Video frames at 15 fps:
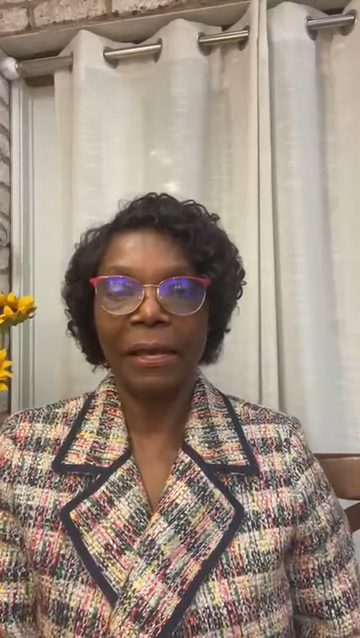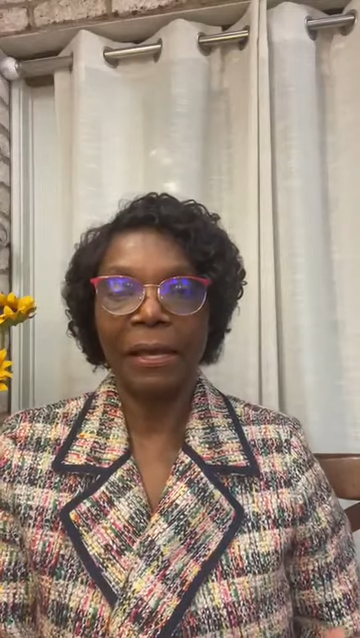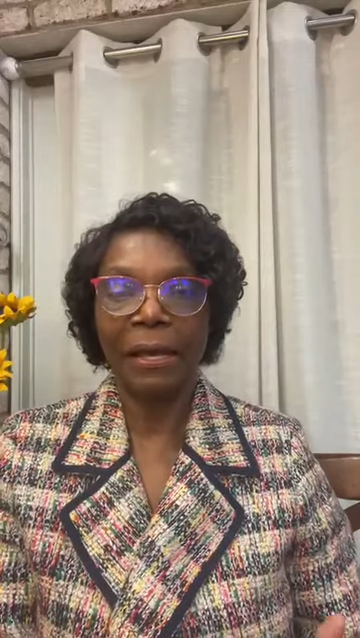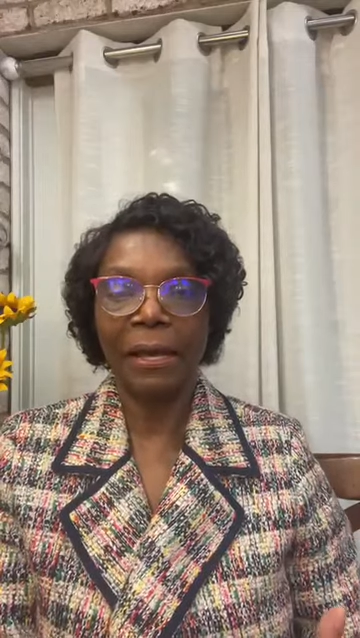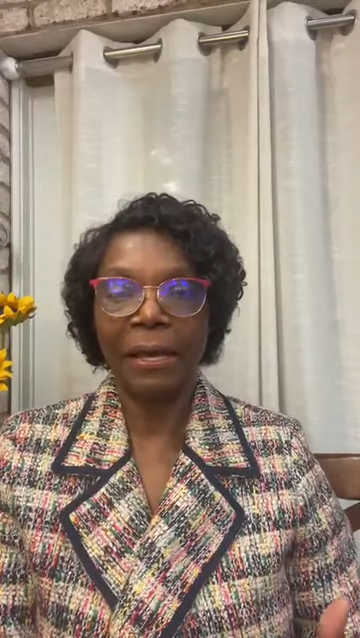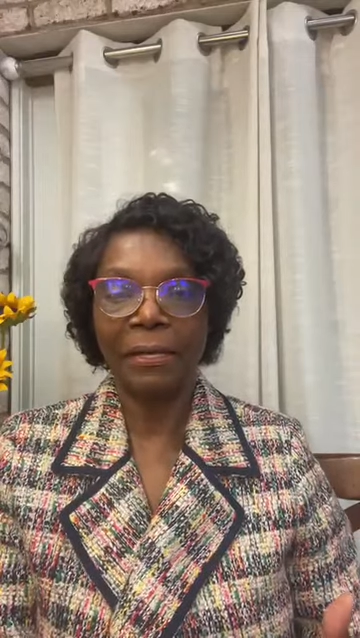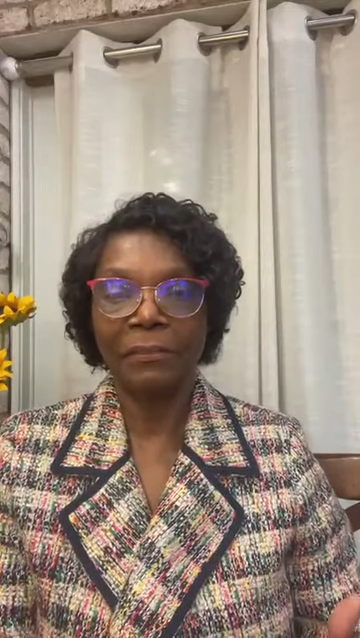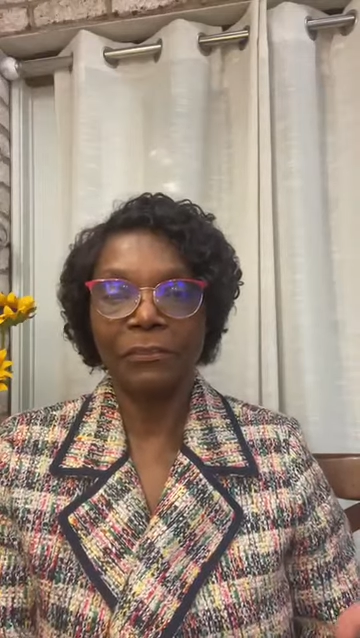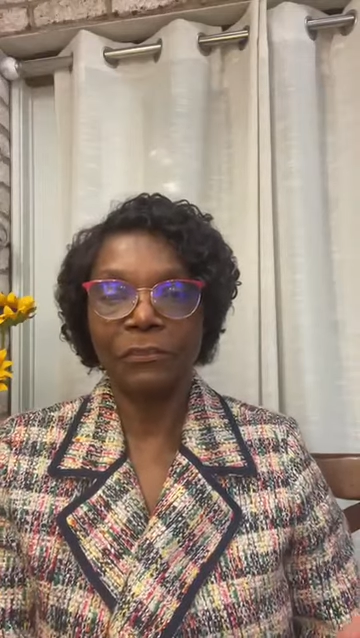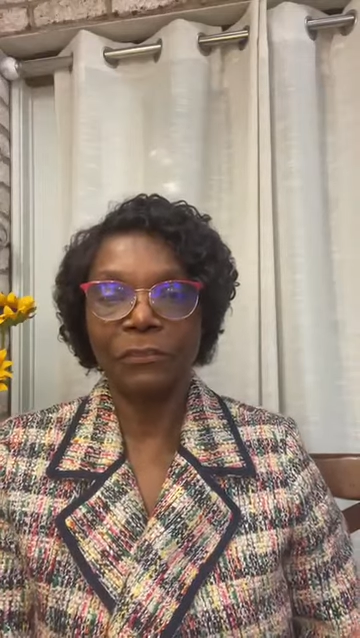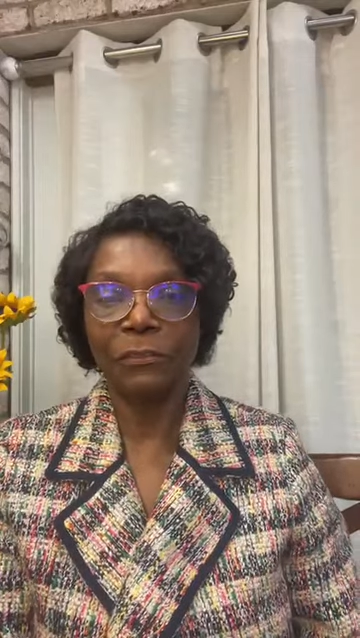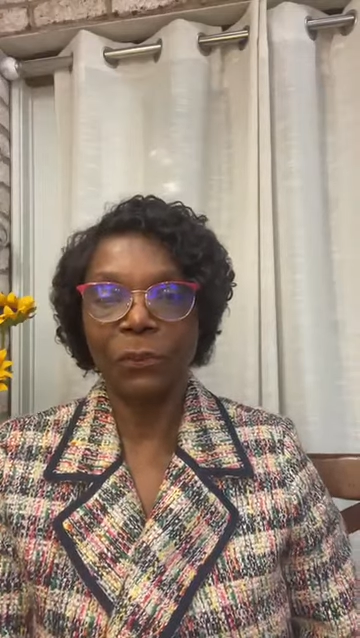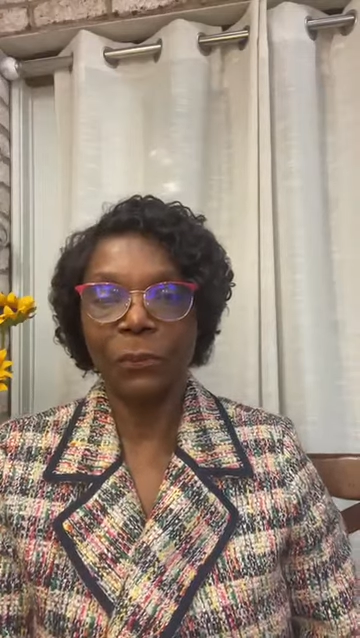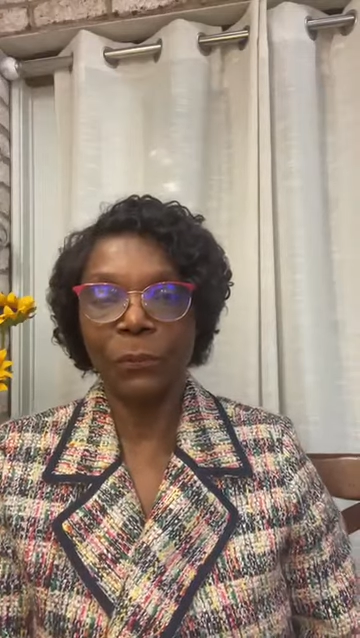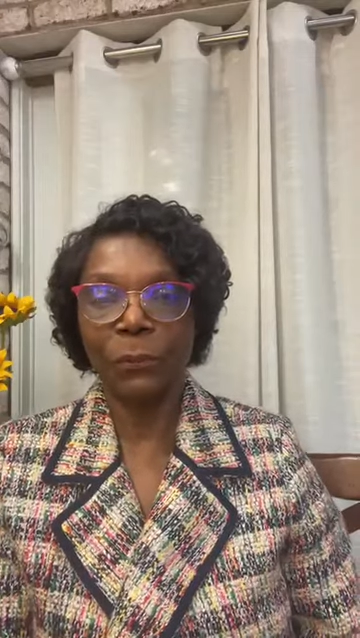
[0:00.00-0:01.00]
And
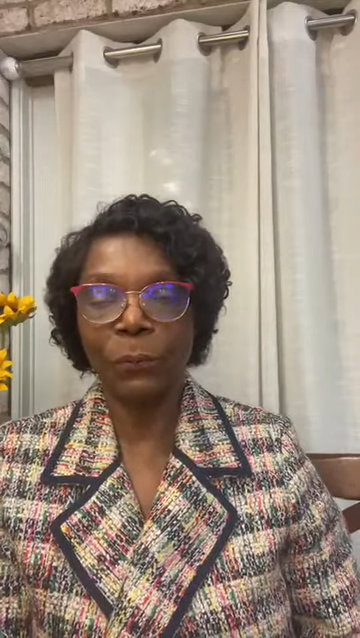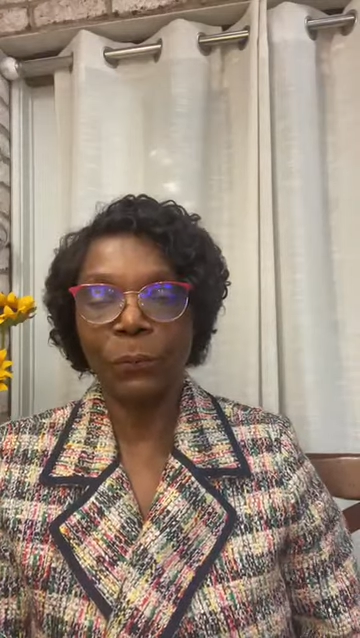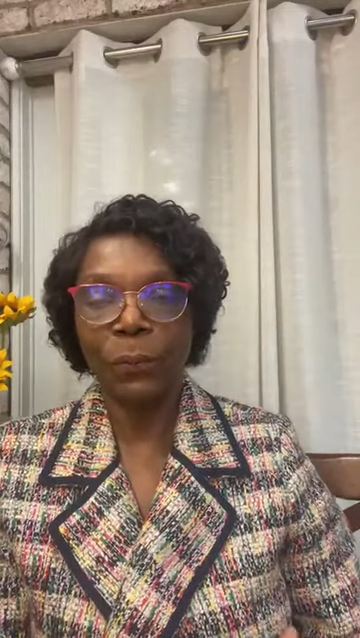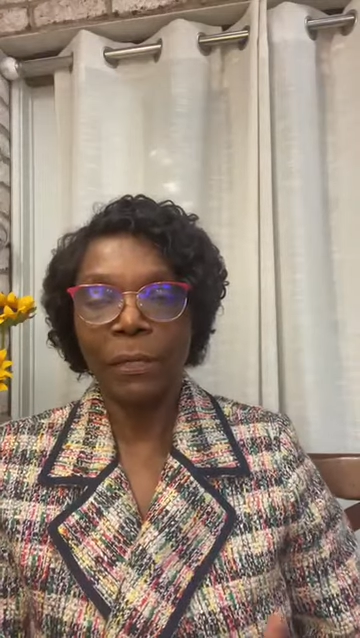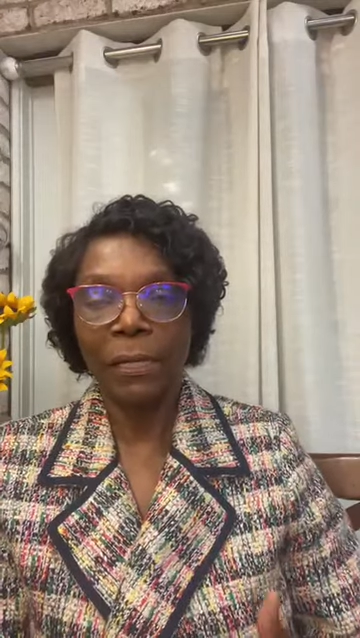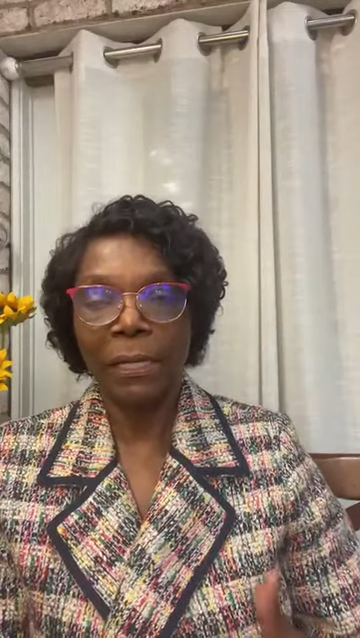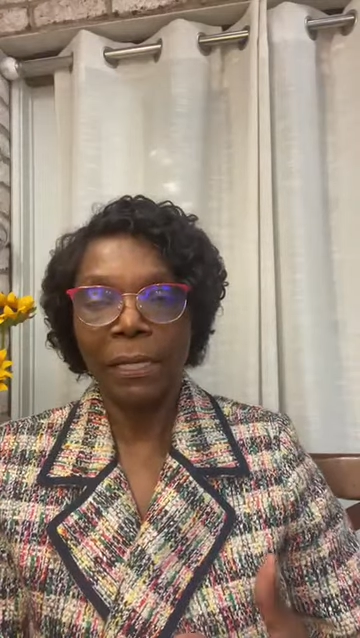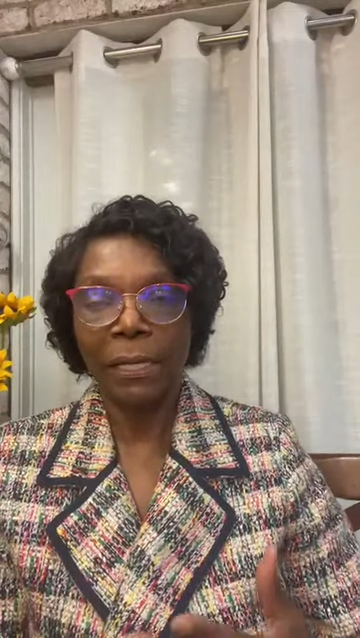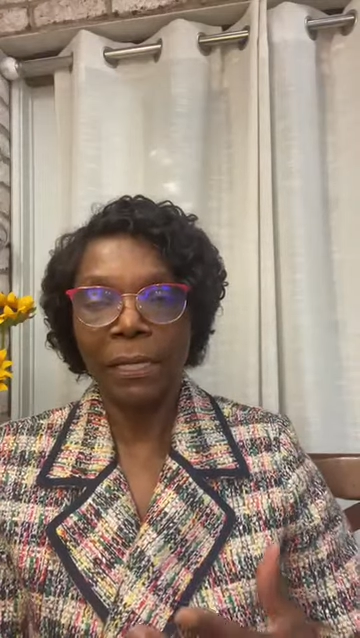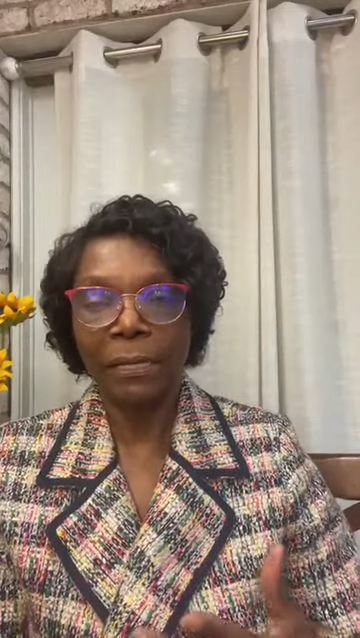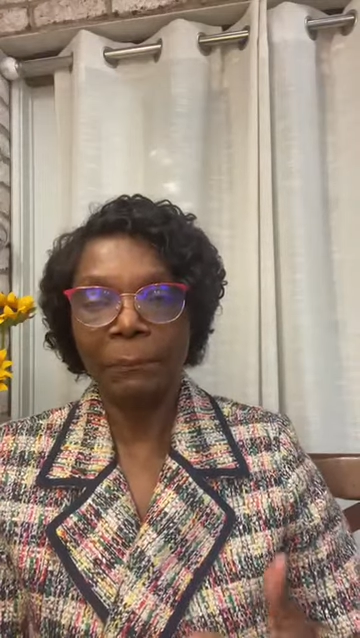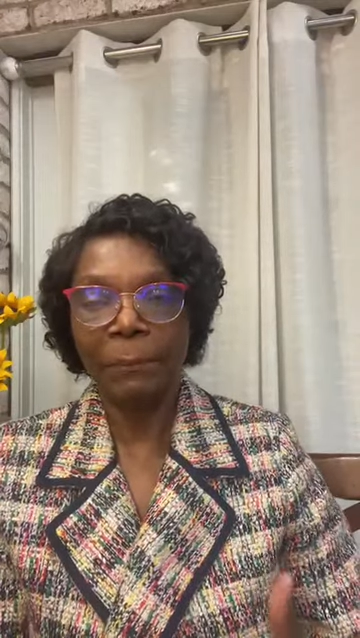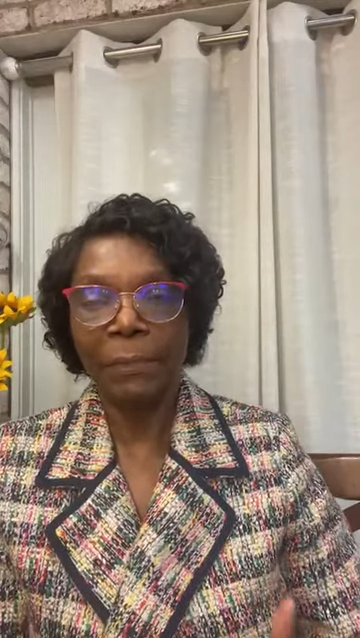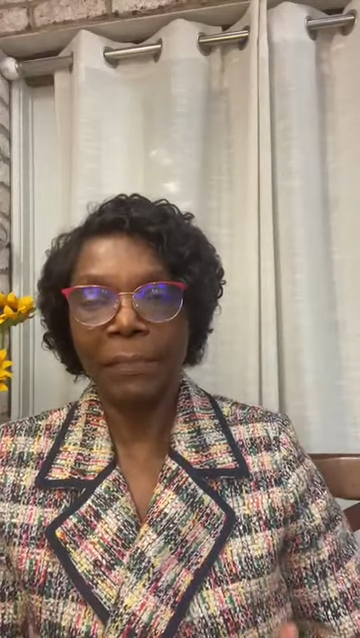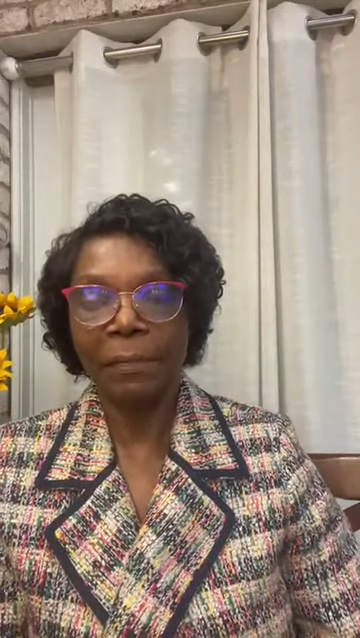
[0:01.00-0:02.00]
so
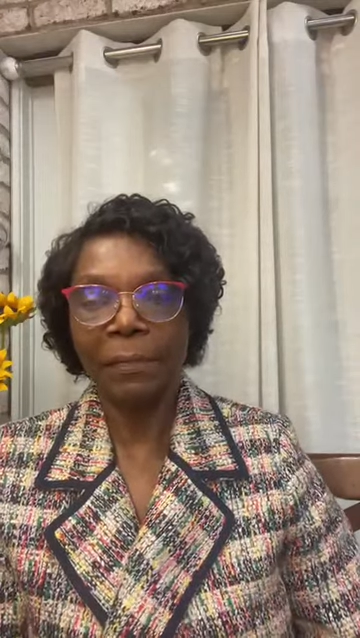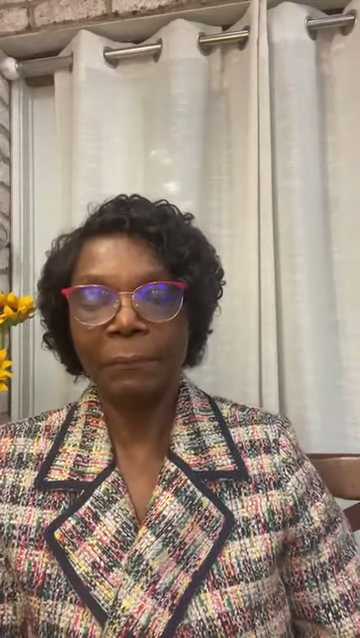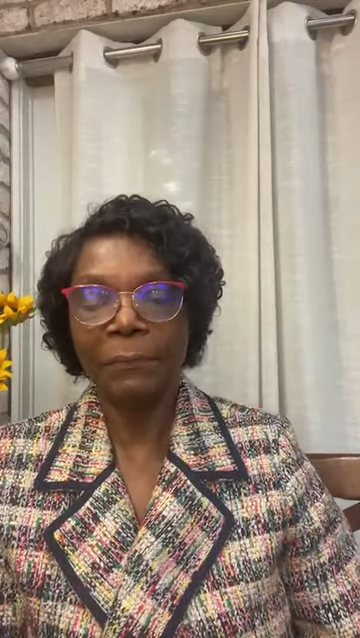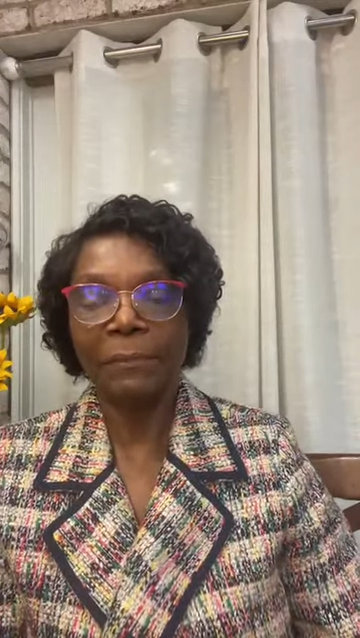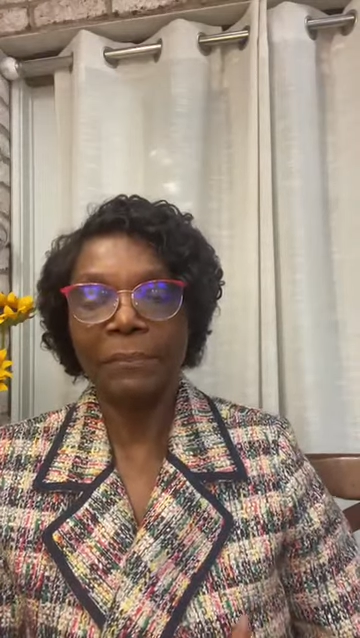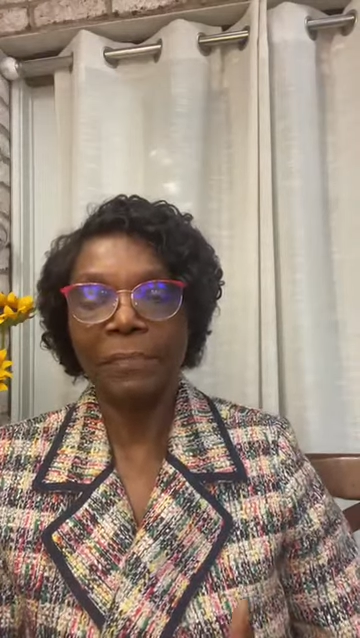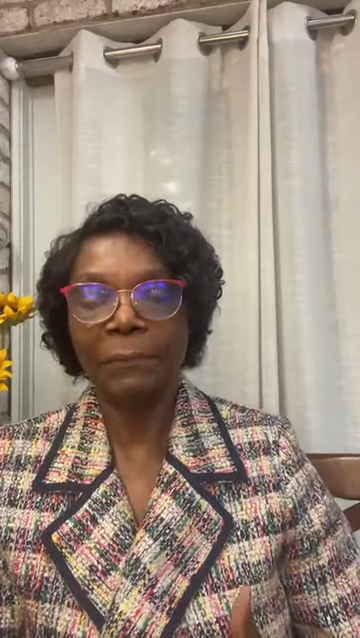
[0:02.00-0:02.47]
it becomes